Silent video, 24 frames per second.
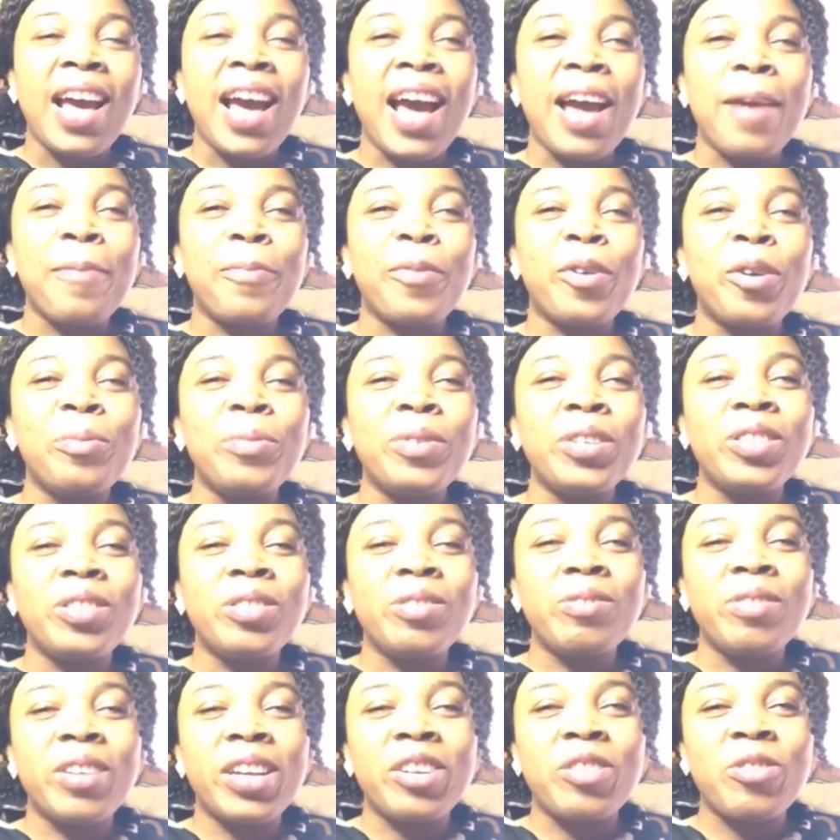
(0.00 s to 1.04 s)
I promise
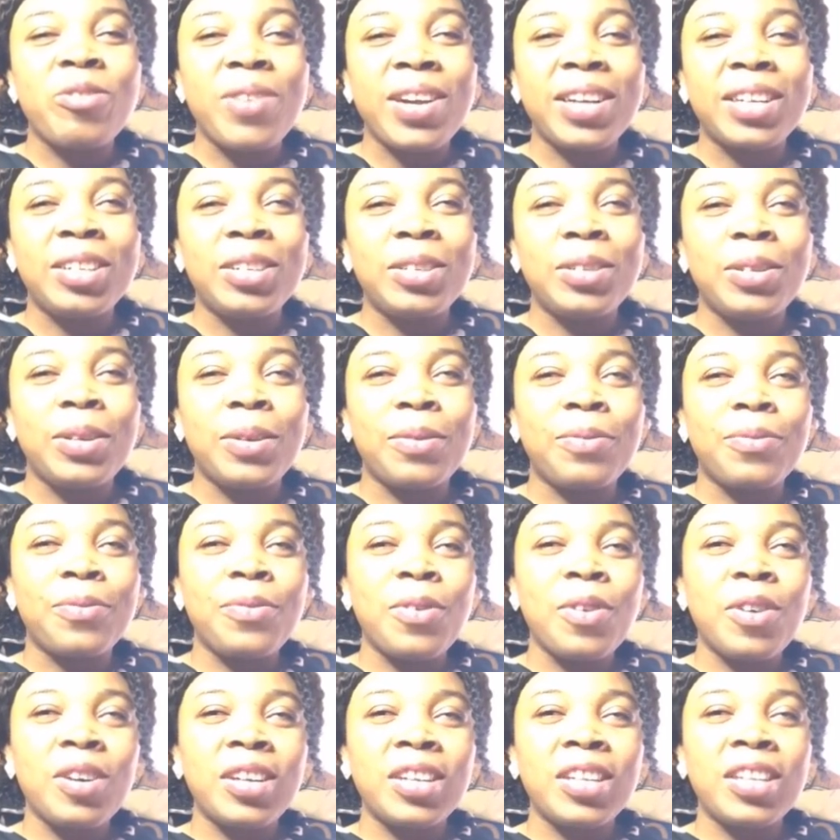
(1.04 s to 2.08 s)
you a truckload of
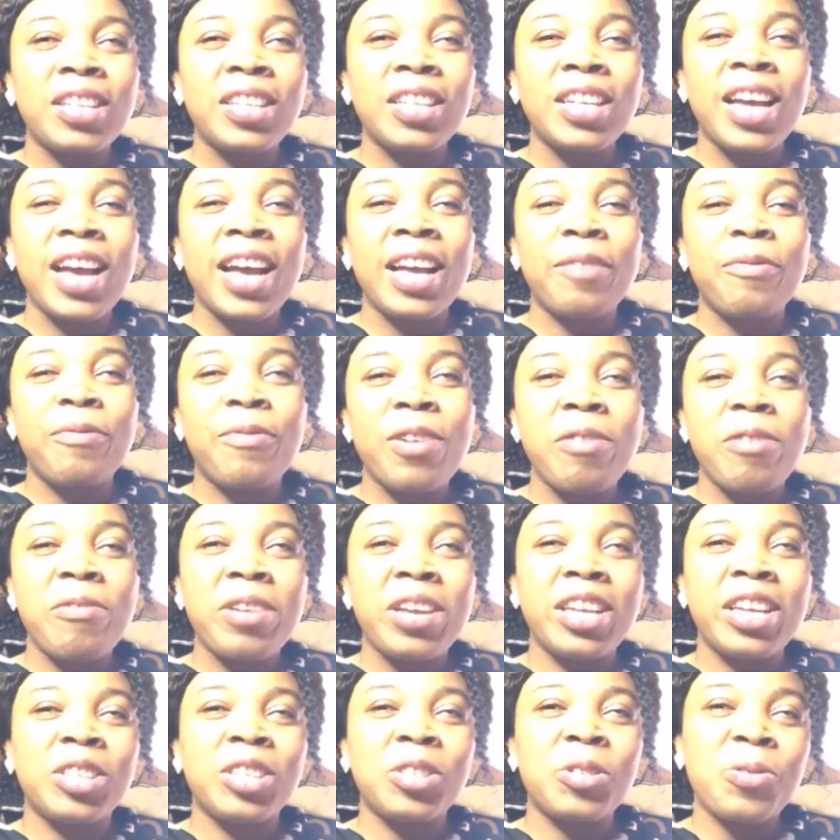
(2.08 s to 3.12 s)
fun and
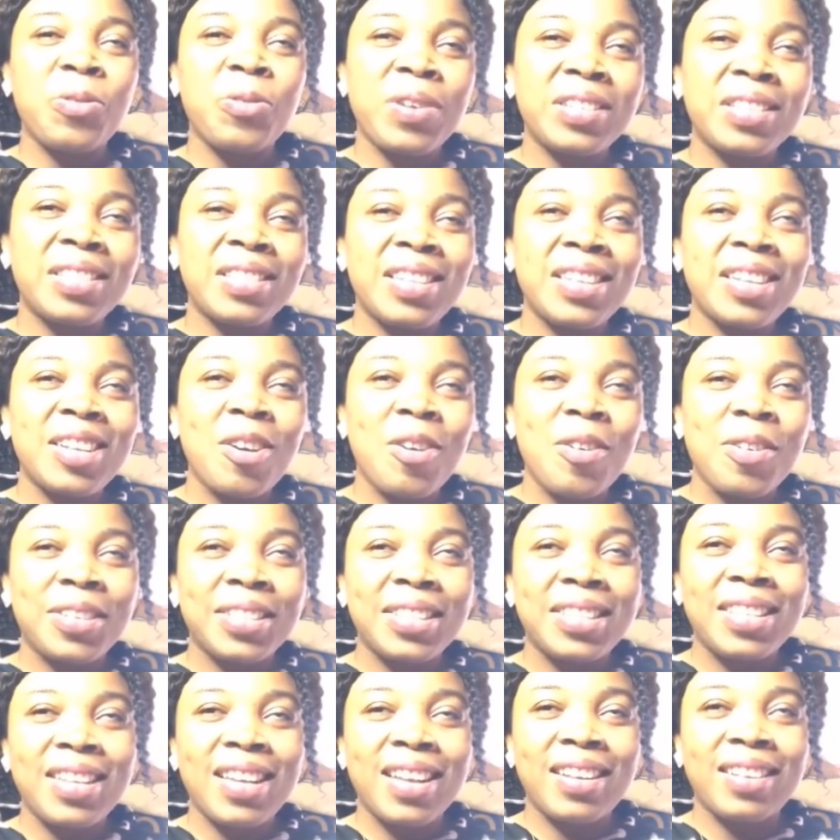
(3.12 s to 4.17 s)
very interesting
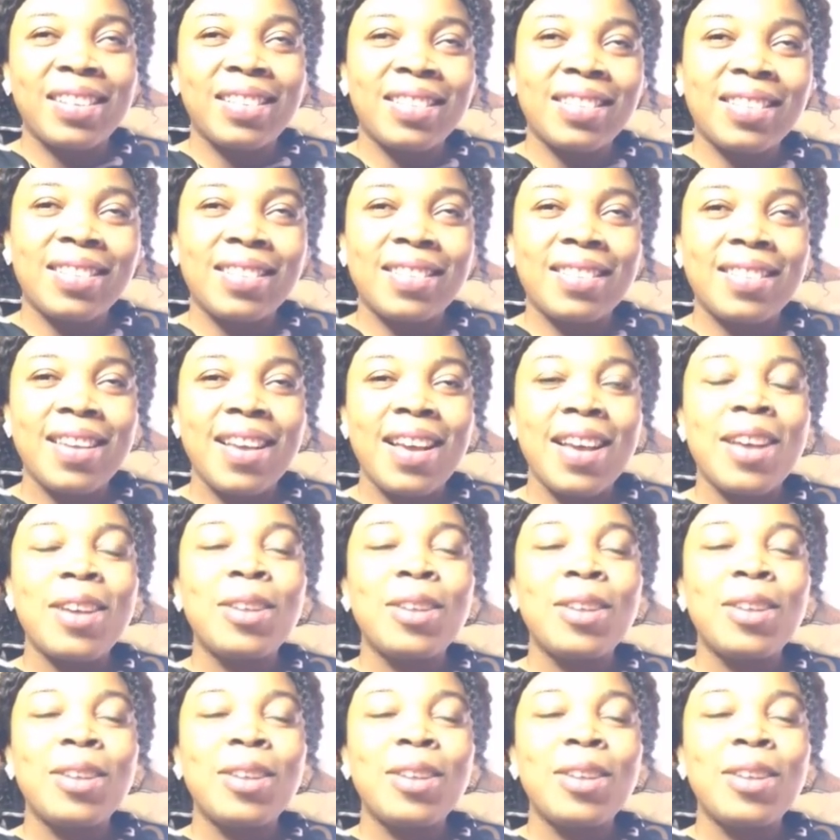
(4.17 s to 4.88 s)
contents.